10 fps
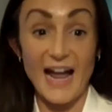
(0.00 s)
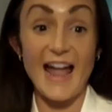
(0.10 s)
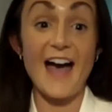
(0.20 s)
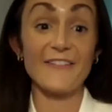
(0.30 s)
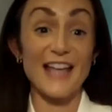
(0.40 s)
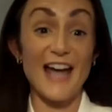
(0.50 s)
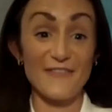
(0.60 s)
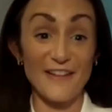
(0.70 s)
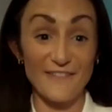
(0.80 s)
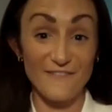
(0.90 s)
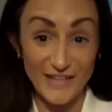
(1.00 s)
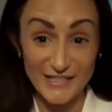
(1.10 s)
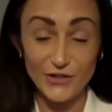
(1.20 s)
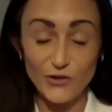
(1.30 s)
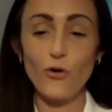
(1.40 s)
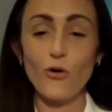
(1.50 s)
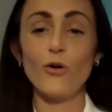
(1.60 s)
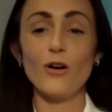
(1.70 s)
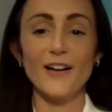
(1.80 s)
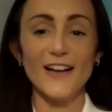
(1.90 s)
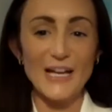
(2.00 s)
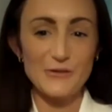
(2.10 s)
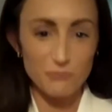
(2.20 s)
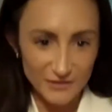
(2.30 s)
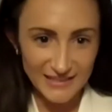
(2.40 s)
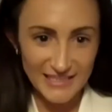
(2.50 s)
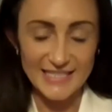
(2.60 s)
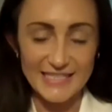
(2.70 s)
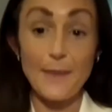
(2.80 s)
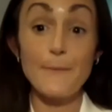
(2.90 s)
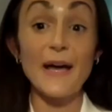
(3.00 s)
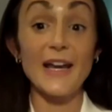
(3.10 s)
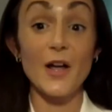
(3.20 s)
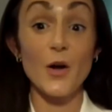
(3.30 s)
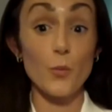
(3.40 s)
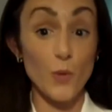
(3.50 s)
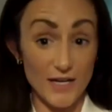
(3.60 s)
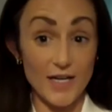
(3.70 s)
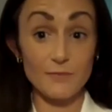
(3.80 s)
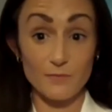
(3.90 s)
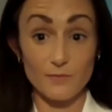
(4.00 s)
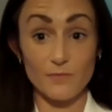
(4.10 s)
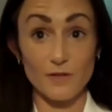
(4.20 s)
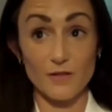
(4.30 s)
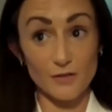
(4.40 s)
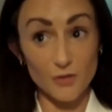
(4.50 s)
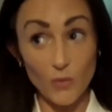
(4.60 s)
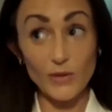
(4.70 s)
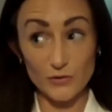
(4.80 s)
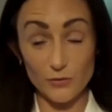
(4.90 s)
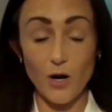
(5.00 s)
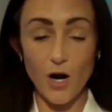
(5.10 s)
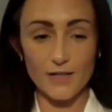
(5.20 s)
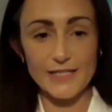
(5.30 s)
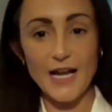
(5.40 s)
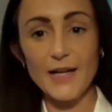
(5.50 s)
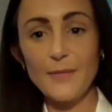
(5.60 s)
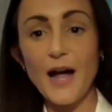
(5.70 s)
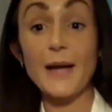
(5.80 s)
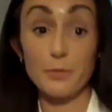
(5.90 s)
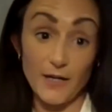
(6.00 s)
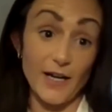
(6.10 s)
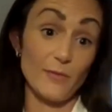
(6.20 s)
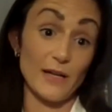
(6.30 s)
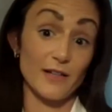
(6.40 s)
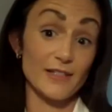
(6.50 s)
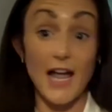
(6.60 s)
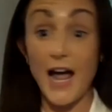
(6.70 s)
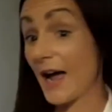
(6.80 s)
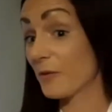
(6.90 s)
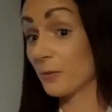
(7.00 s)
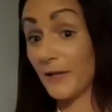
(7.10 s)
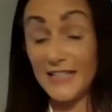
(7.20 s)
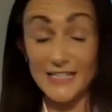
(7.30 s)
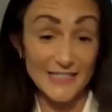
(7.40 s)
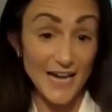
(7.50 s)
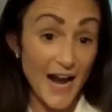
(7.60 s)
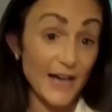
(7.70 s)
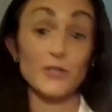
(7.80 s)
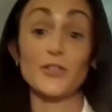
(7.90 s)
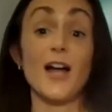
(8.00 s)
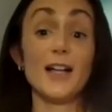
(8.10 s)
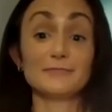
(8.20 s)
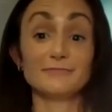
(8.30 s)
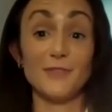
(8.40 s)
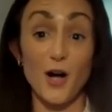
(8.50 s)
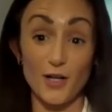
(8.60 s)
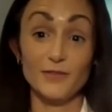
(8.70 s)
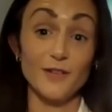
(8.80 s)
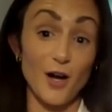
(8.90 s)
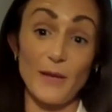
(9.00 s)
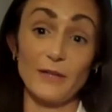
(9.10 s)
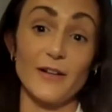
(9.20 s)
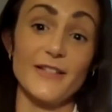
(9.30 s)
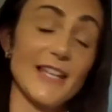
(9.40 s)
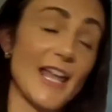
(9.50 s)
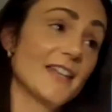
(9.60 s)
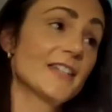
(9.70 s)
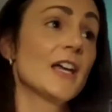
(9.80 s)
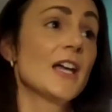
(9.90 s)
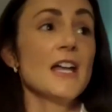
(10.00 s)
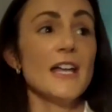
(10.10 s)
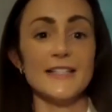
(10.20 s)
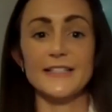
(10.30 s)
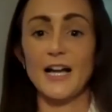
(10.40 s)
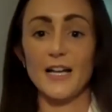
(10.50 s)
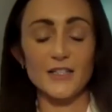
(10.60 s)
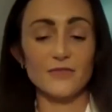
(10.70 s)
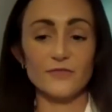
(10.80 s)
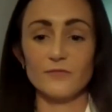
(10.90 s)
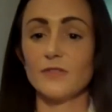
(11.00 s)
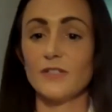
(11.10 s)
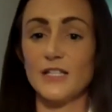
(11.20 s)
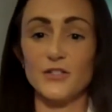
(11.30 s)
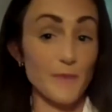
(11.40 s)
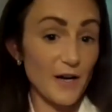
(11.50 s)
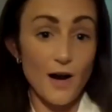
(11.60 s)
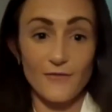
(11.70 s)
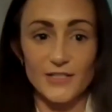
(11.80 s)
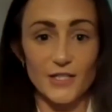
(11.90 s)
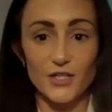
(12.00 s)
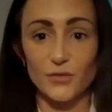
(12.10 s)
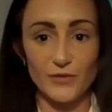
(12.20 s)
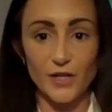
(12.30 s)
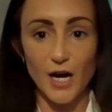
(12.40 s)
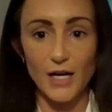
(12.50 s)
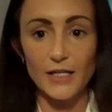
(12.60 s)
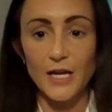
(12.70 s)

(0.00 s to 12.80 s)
I have to have a physical release, but when I'm going through a hard time, I pray on my runs. I will pray the entire time on my runs. And it's my conversation with God.